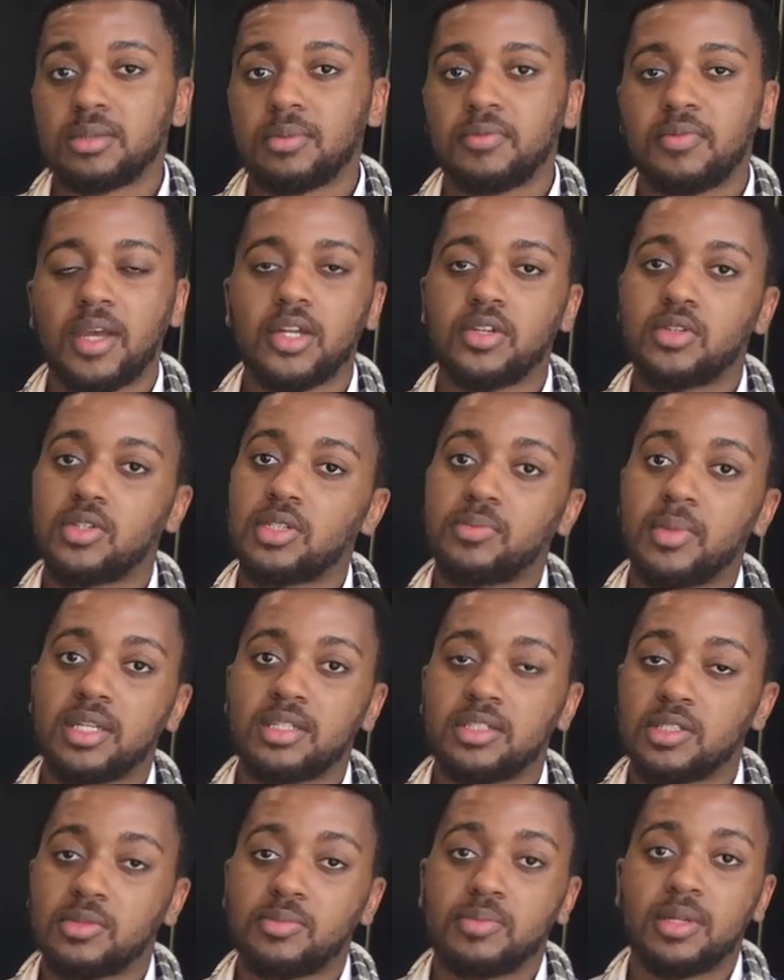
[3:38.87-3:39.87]
Some factories
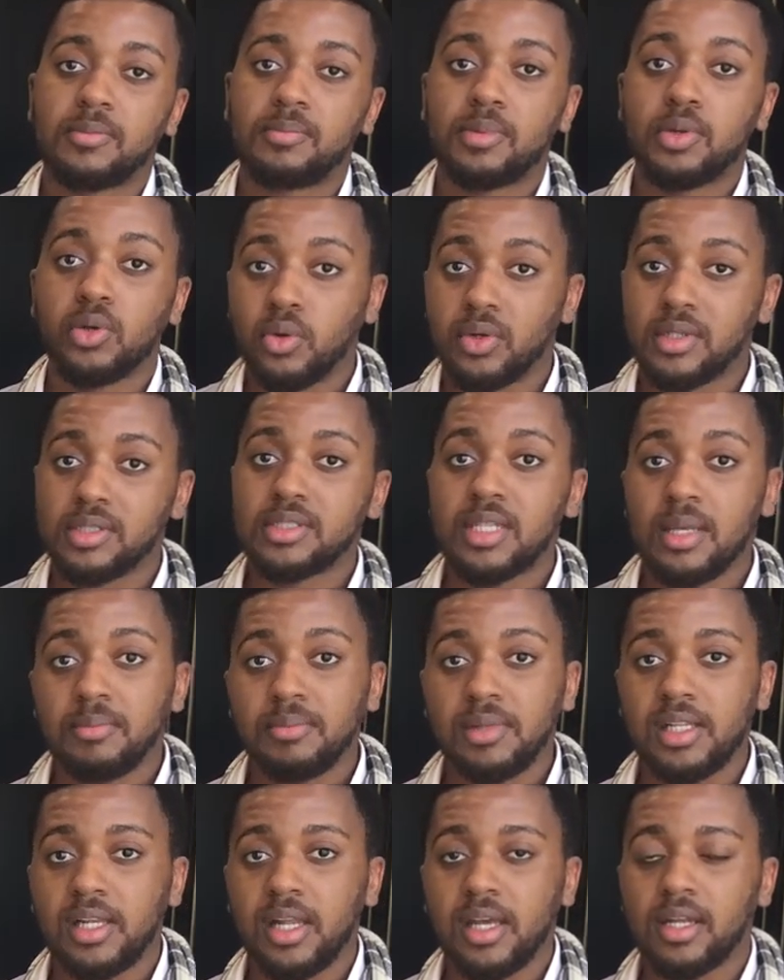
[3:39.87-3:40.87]
might just be a pure
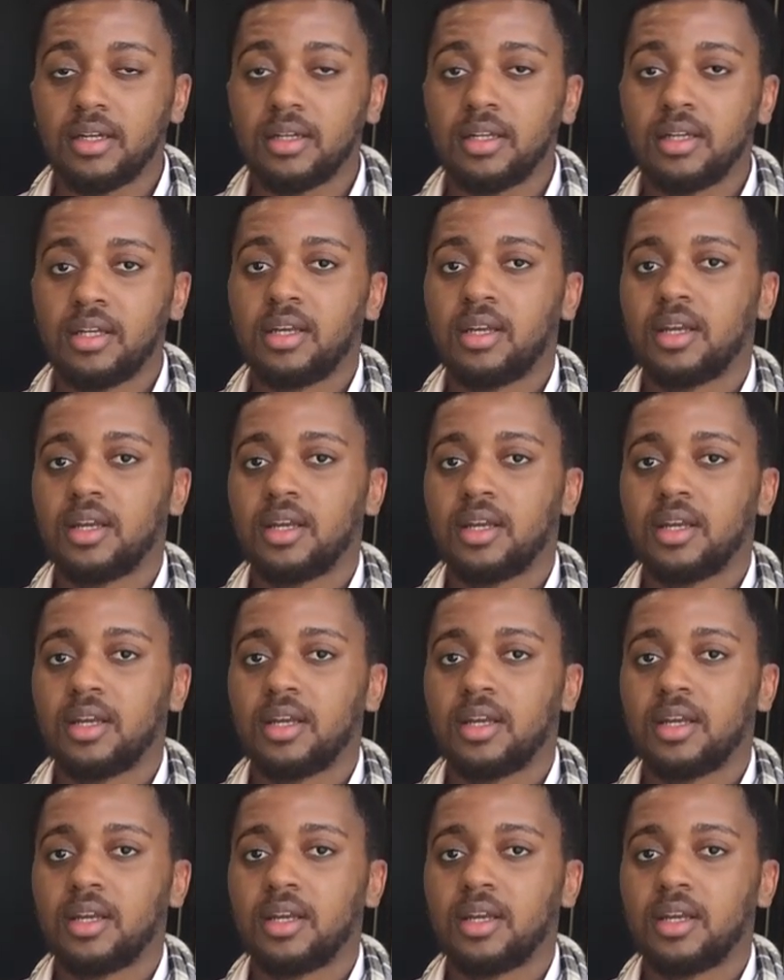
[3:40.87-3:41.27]
assembly line,